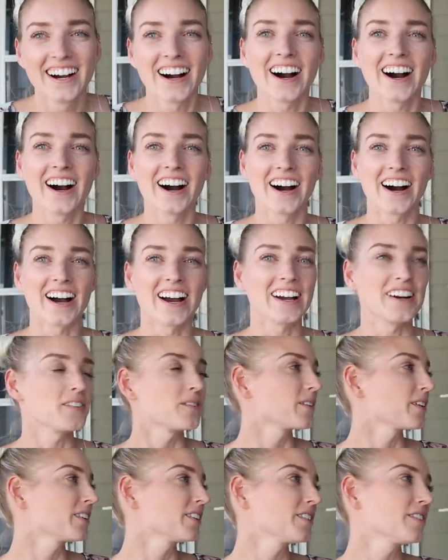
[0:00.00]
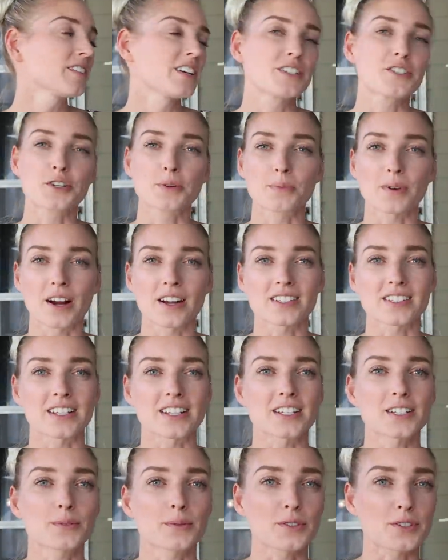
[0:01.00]
Uh, we're in the fledging
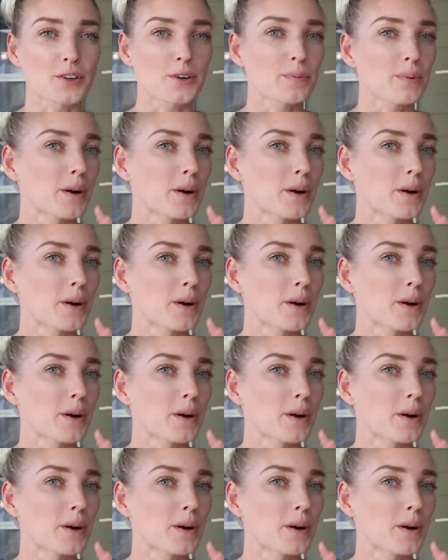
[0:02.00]
process, which I'll